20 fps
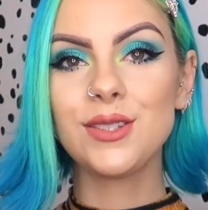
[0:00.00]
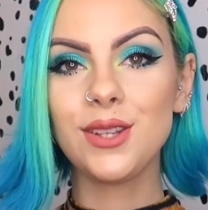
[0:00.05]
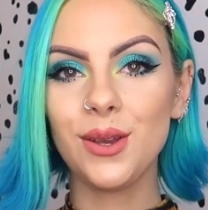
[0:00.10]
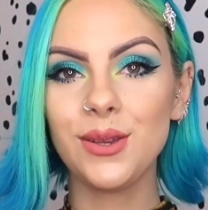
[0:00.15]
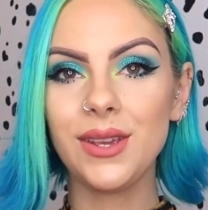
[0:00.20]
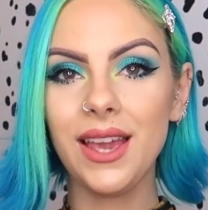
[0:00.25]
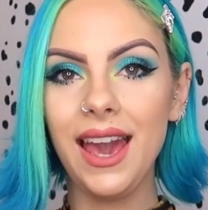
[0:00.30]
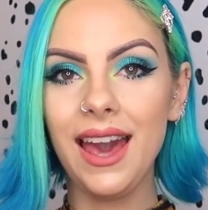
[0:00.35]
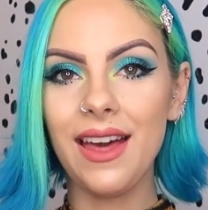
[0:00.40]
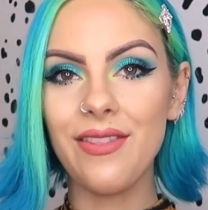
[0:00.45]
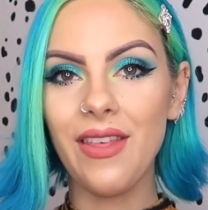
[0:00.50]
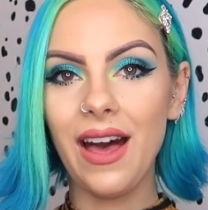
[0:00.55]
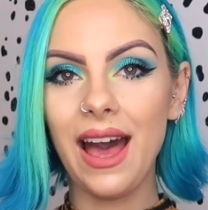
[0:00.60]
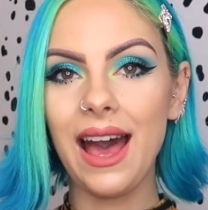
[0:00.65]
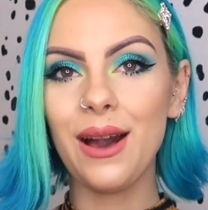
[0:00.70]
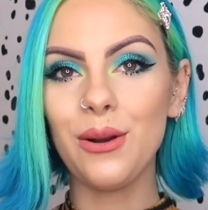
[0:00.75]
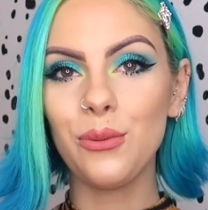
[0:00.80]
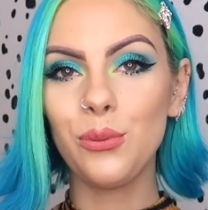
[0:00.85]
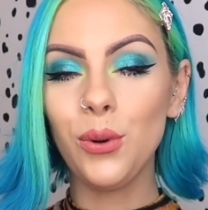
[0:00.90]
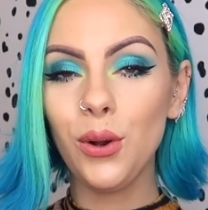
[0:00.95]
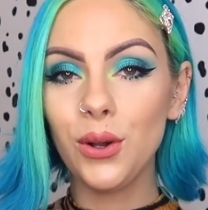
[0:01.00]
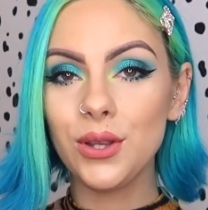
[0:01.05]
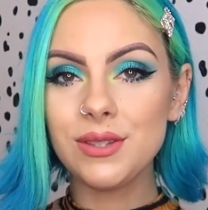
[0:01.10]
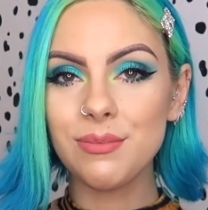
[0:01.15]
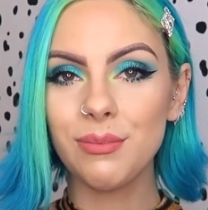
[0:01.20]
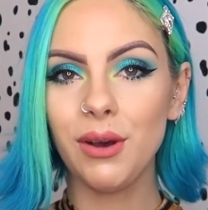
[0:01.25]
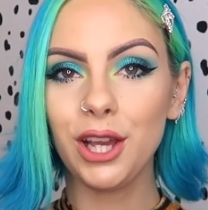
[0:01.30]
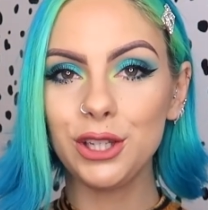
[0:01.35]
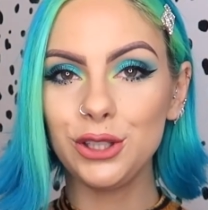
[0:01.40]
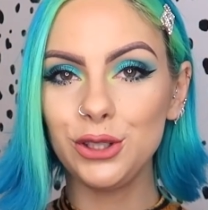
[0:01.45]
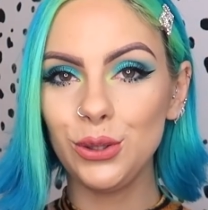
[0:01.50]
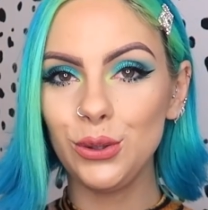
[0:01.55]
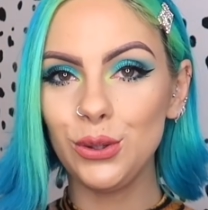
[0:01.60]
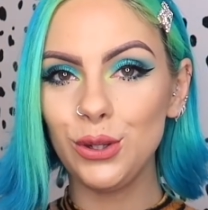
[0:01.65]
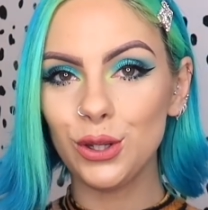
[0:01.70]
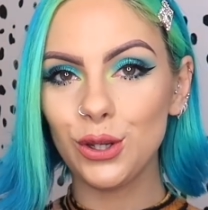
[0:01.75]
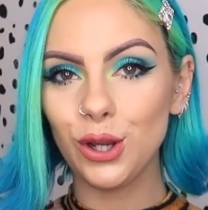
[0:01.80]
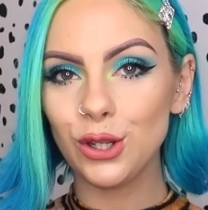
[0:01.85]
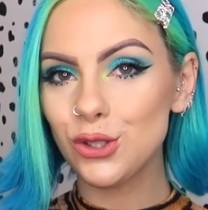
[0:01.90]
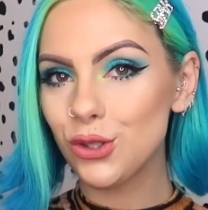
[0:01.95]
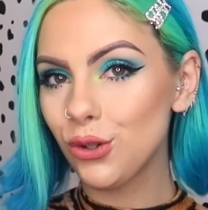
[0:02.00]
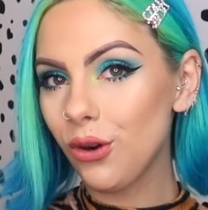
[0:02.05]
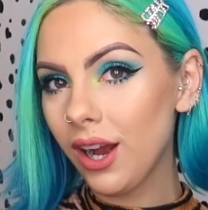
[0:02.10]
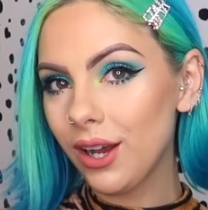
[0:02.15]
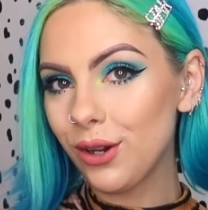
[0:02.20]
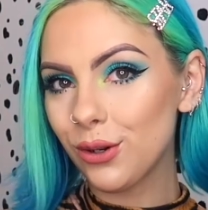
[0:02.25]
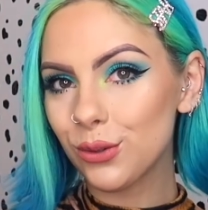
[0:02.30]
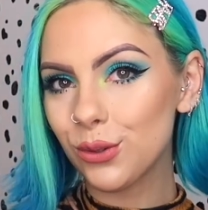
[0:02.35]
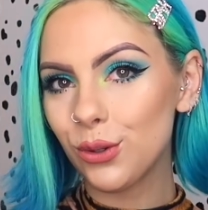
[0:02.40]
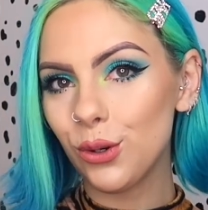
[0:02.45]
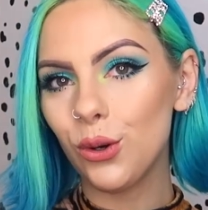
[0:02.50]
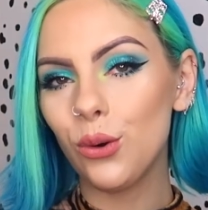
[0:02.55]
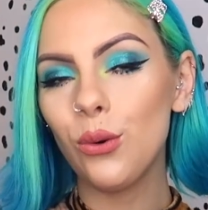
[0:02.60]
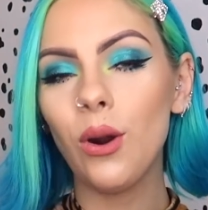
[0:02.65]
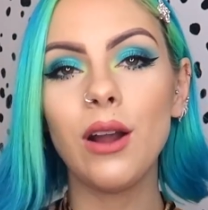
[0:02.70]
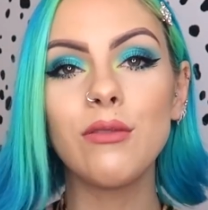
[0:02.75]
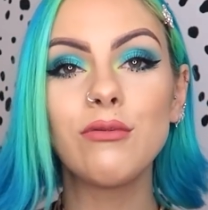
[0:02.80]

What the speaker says: So yeah, that was my new look try on haul.